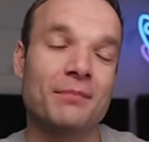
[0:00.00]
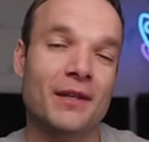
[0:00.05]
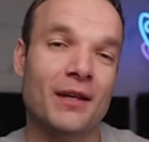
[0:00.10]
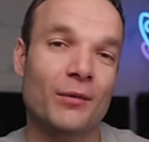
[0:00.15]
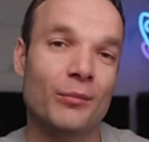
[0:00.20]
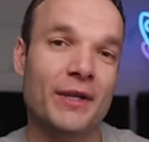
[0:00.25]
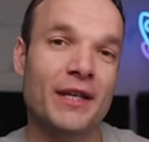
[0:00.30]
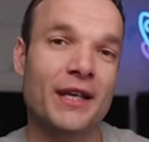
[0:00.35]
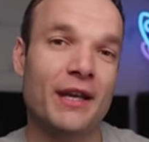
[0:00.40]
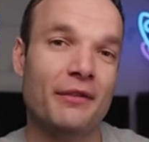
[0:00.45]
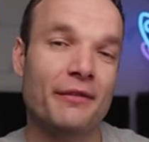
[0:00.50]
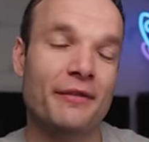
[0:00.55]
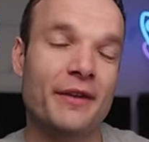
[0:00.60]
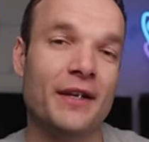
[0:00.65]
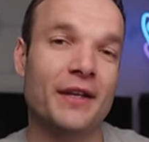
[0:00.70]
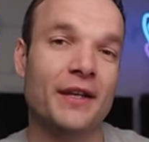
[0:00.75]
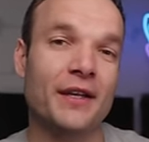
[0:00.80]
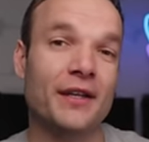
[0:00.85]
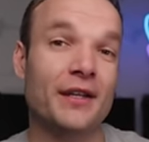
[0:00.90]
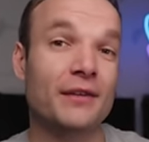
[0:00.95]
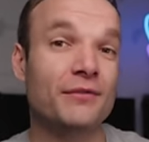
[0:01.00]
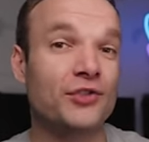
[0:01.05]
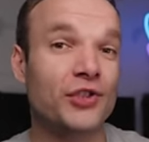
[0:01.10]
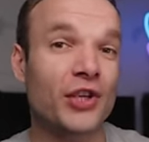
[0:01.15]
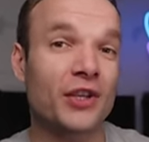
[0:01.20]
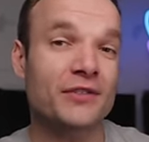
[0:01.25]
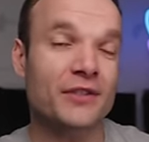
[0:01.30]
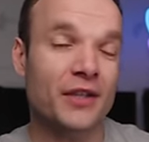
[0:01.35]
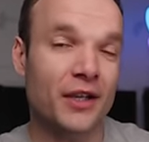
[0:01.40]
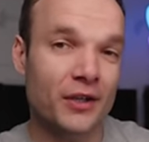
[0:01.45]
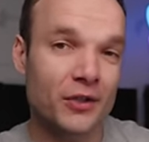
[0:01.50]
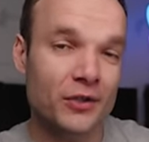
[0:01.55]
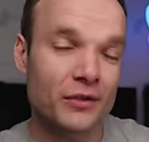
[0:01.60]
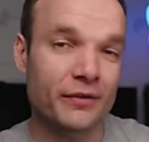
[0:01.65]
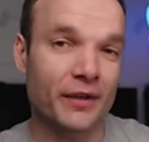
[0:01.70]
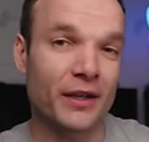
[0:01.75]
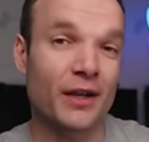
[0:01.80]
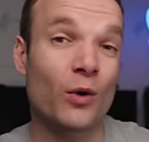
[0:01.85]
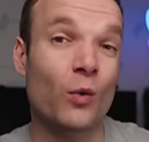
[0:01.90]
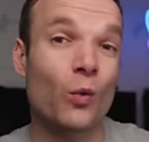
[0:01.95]
and we get a figure of just
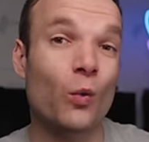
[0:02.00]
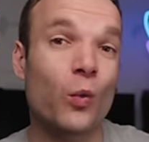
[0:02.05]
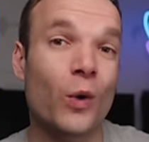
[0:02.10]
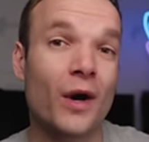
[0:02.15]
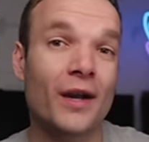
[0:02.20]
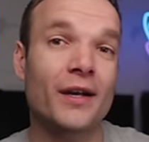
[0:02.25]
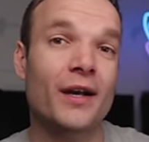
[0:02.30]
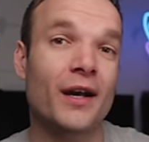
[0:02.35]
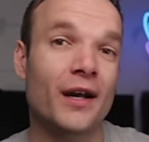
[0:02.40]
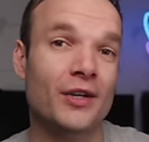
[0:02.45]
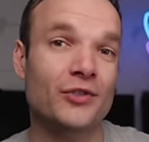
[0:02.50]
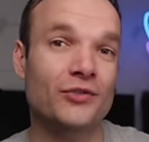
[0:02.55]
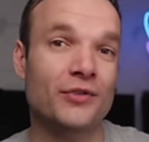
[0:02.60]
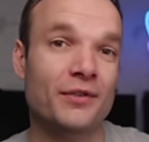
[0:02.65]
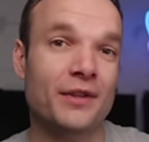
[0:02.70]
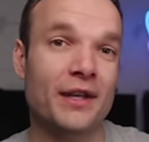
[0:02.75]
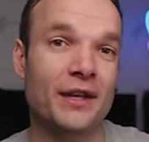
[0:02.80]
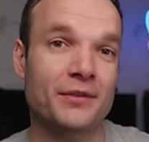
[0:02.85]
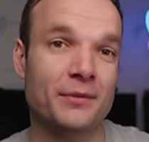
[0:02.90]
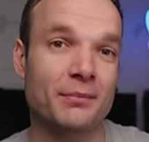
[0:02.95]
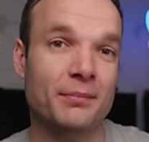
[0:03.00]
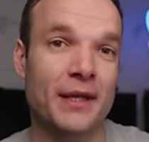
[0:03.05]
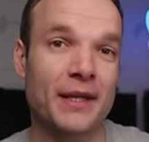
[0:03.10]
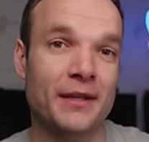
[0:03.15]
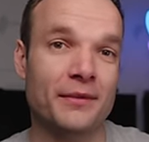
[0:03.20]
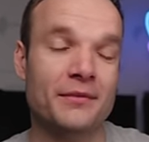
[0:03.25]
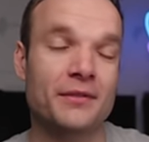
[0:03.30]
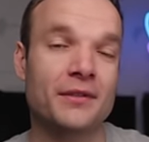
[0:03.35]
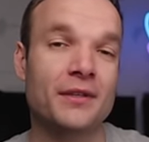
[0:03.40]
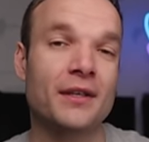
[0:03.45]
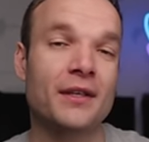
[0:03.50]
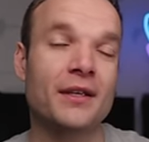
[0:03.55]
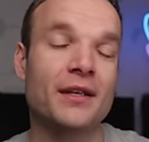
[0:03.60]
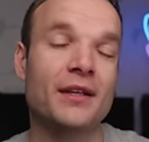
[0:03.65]
over £100,000.